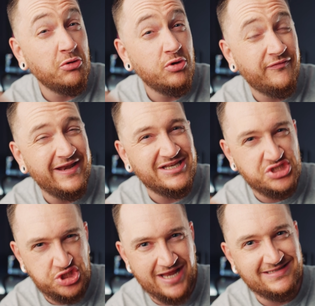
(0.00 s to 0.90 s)
don't know if any
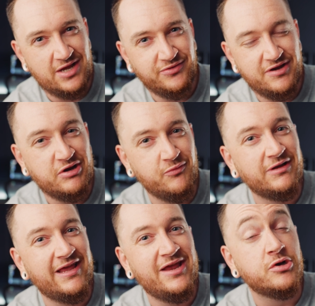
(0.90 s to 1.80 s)
gents out there can
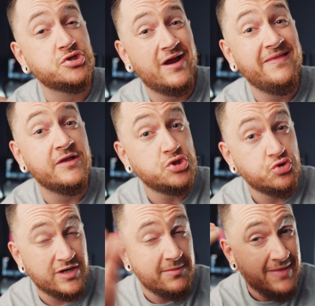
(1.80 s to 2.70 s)
relate on trying to
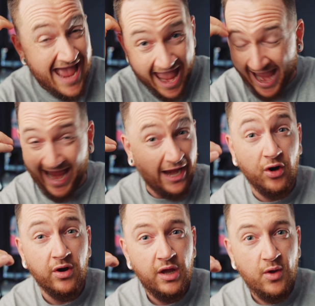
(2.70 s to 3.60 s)
trim
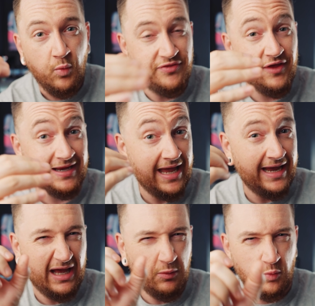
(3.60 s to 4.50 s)
hair with like
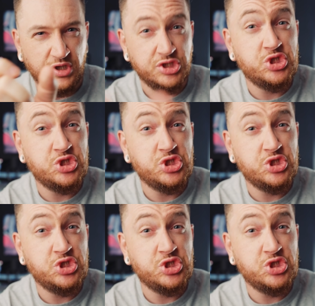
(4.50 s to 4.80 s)
a